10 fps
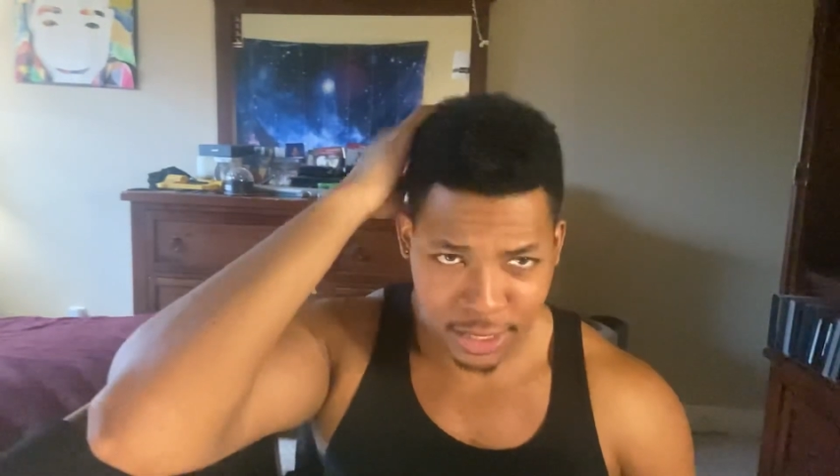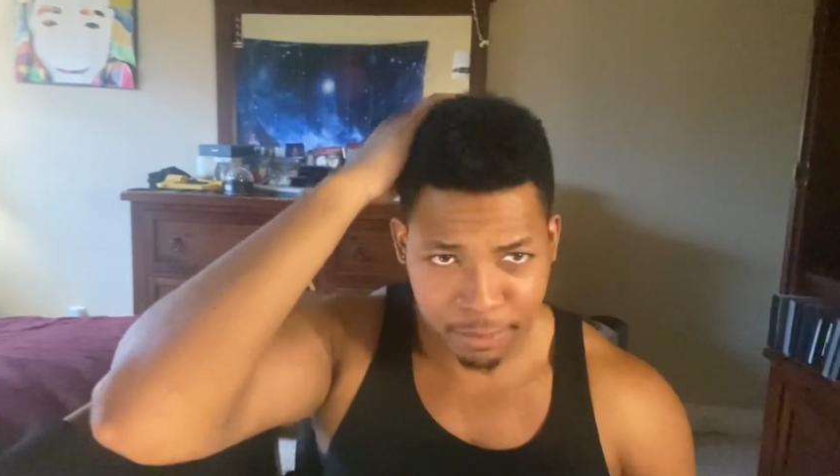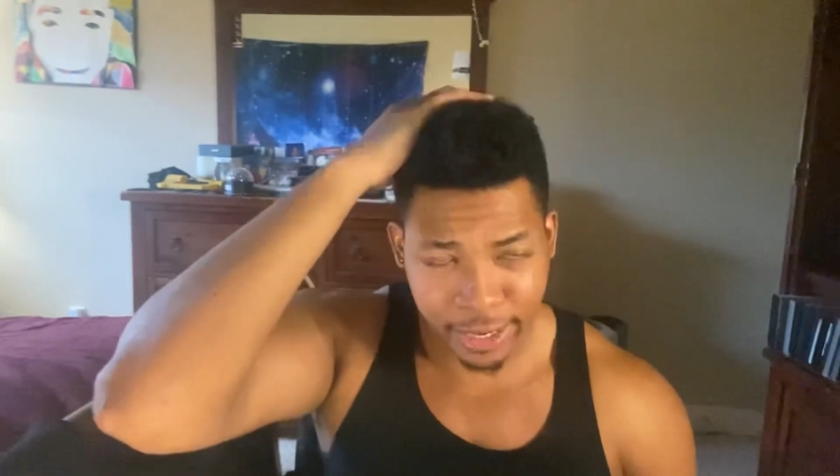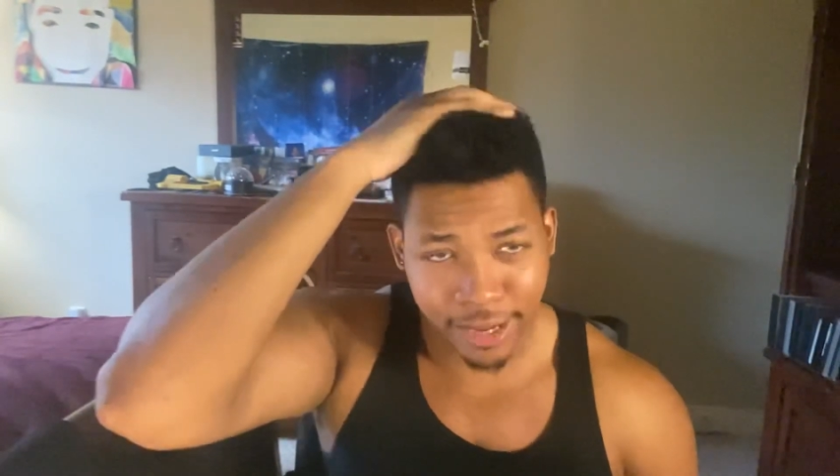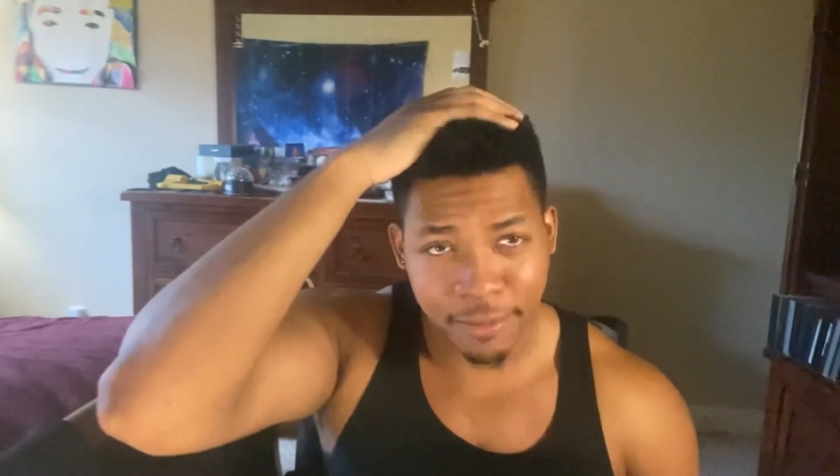I'm
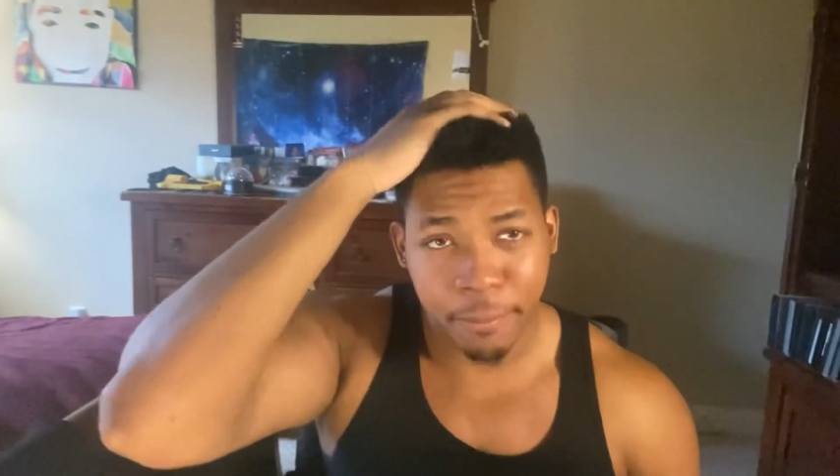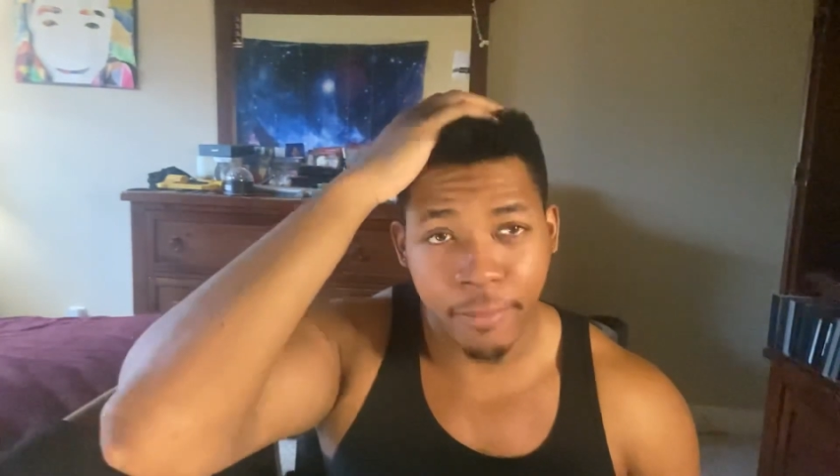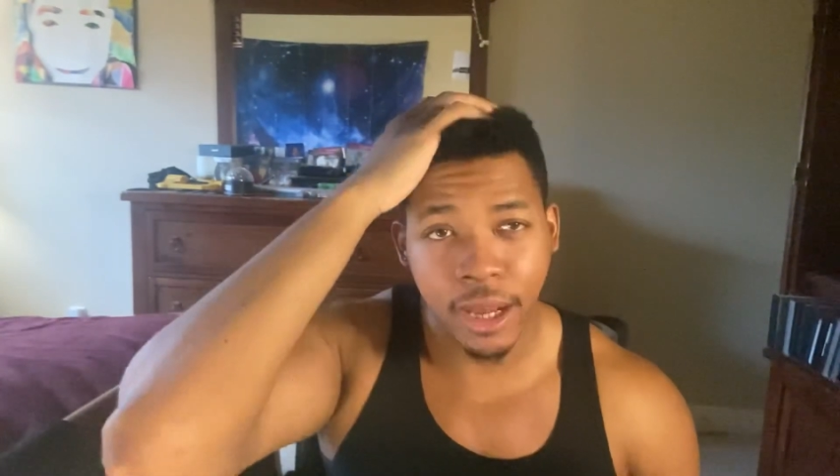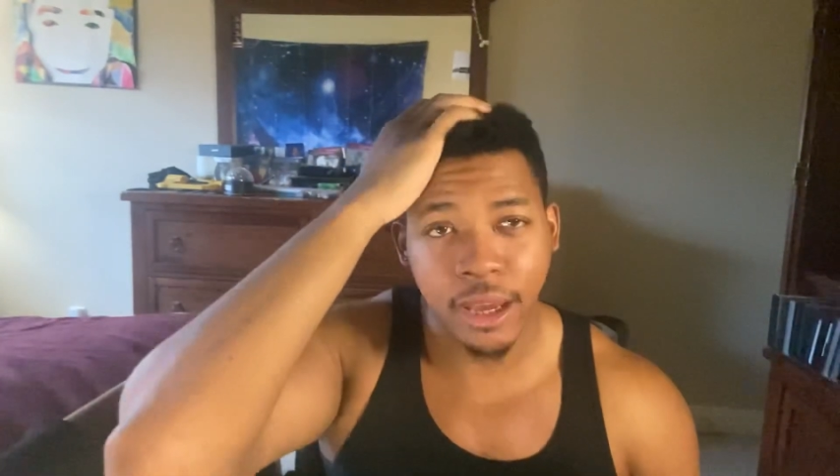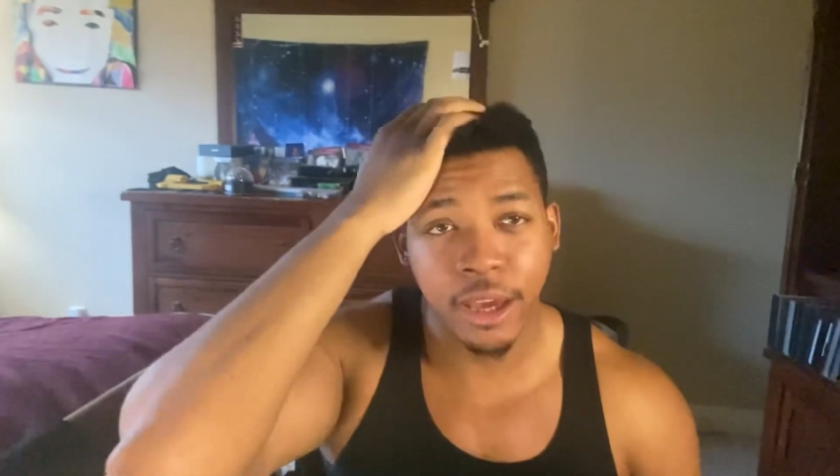like,
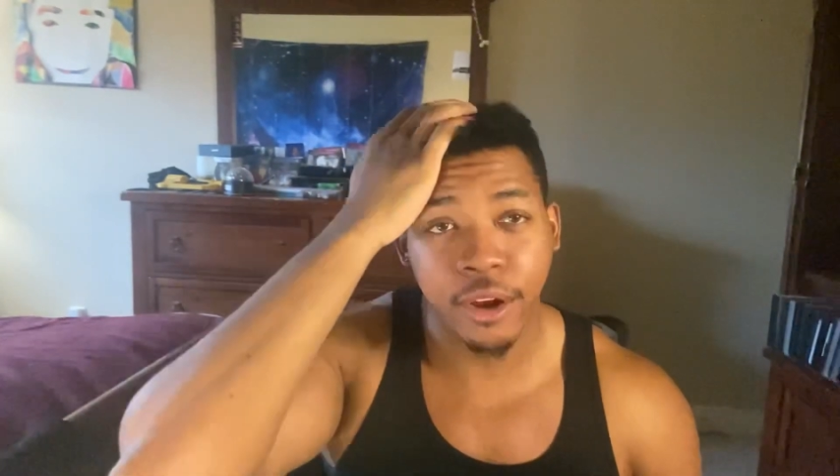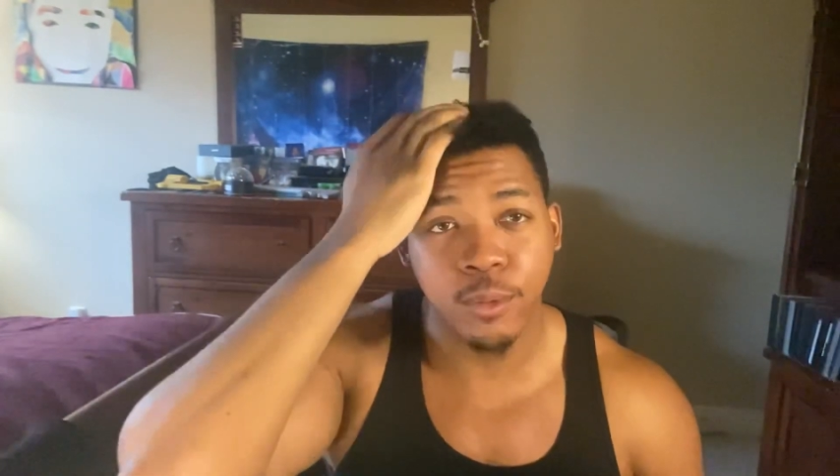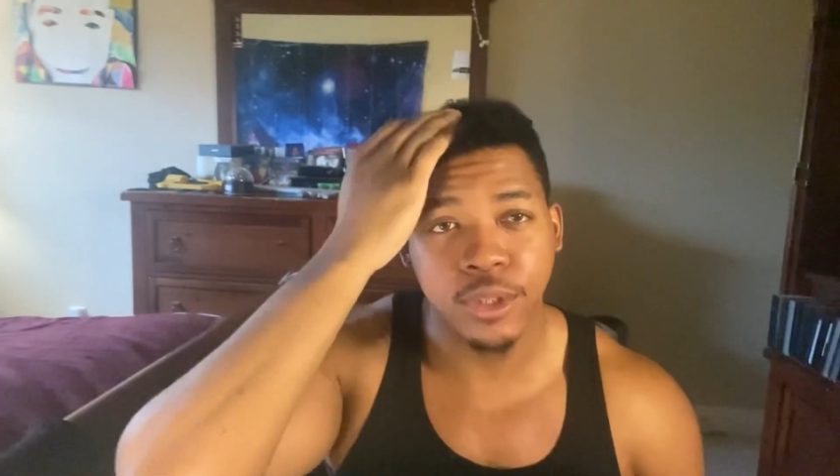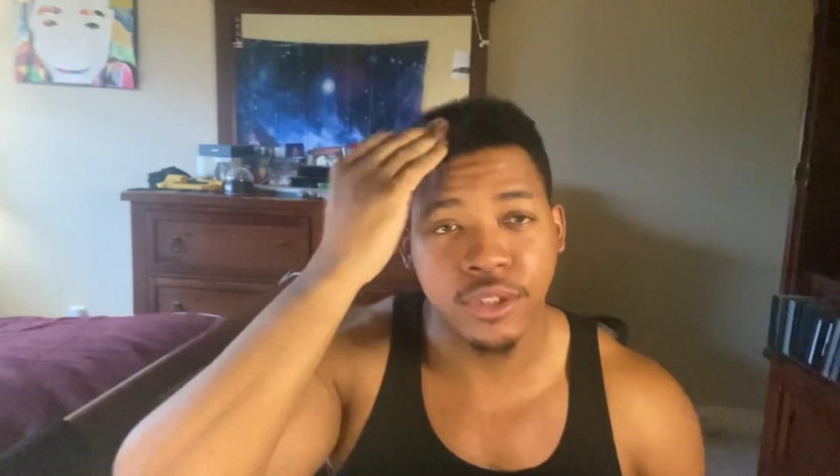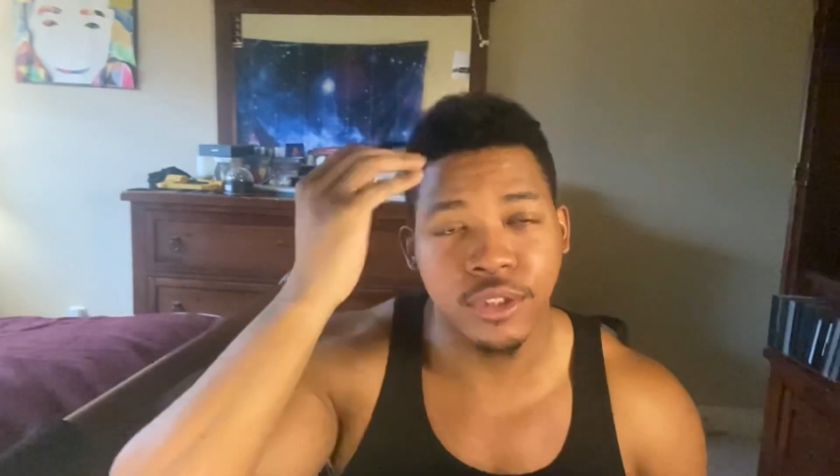my hair
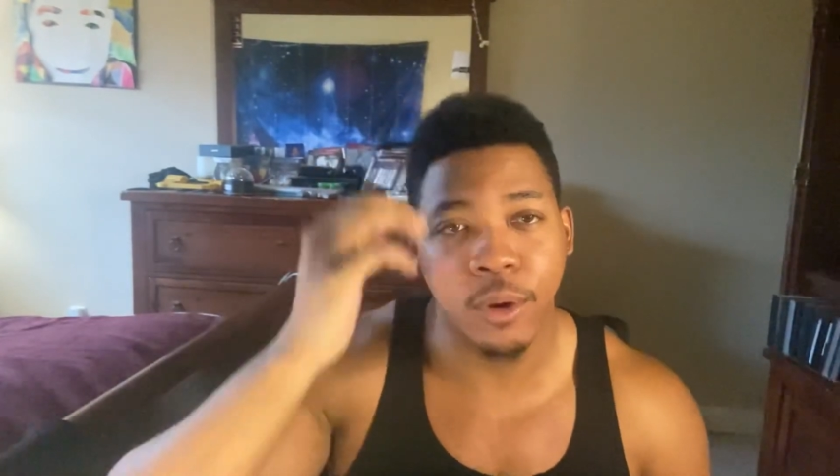was so